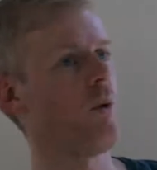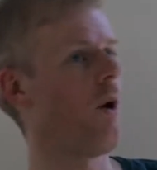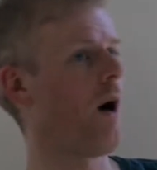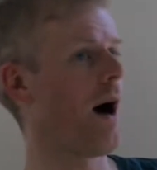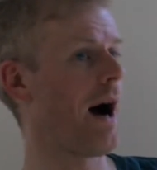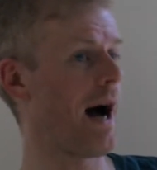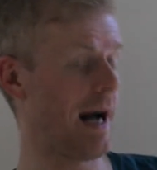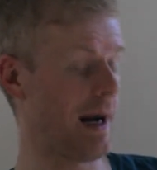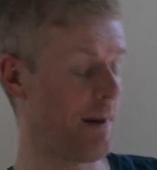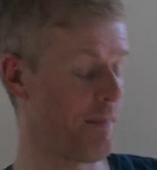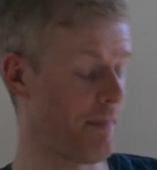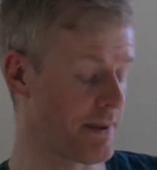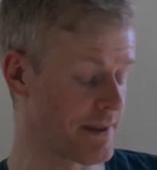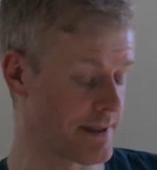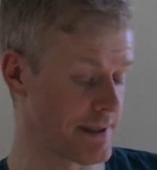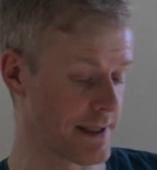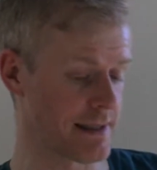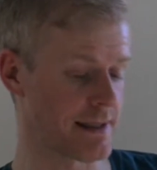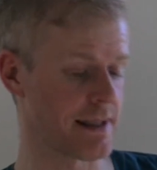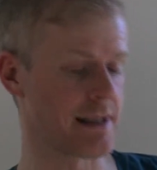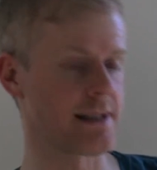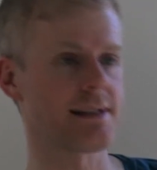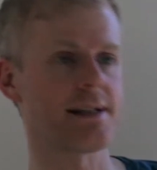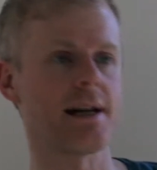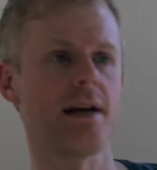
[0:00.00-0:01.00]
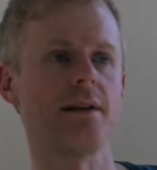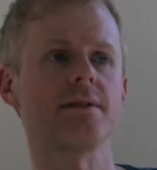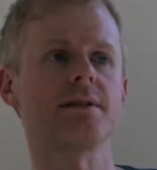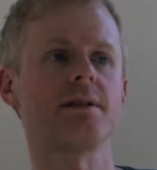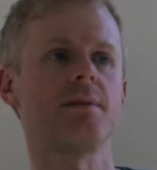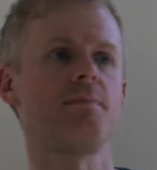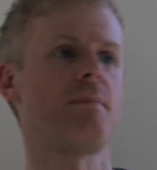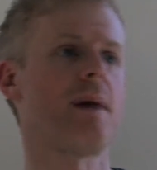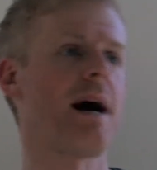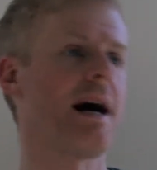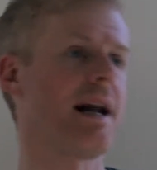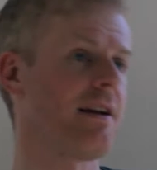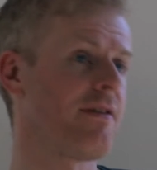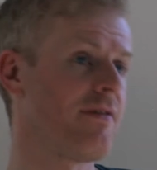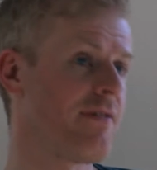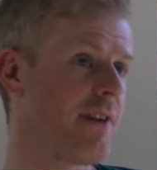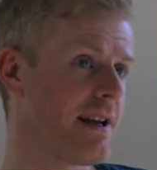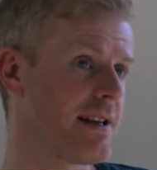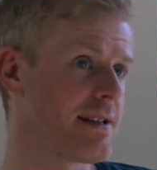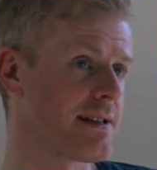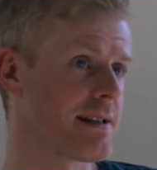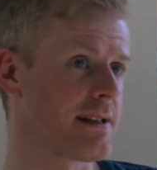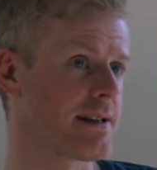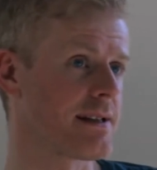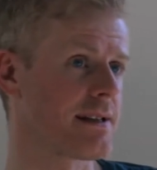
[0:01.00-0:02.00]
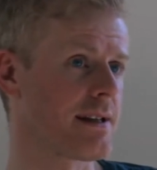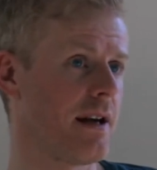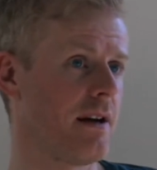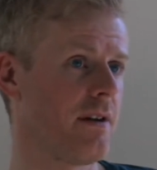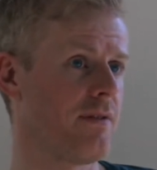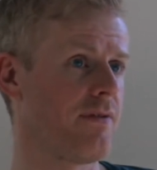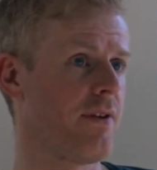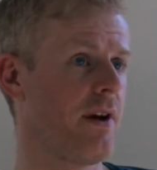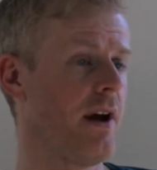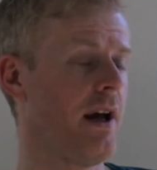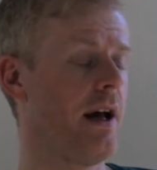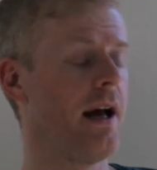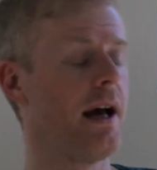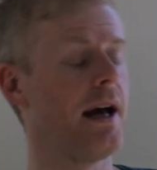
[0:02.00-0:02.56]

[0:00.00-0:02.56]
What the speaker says: what happens is it starts to manifest itself